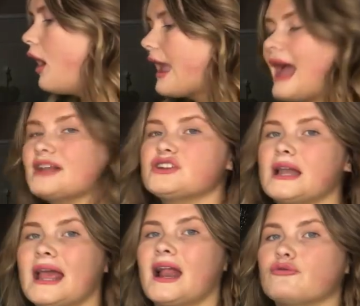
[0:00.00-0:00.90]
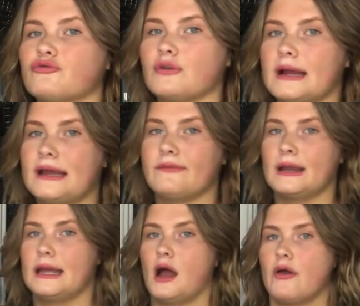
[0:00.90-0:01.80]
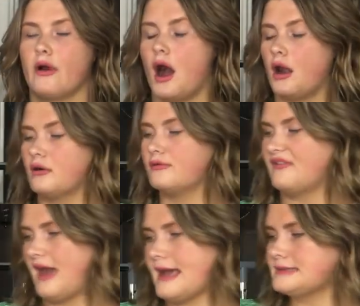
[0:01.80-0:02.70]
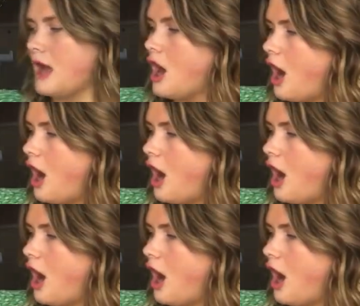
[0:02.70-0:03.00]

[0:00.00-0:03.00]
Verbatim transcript: I actually really, really like the colour of this.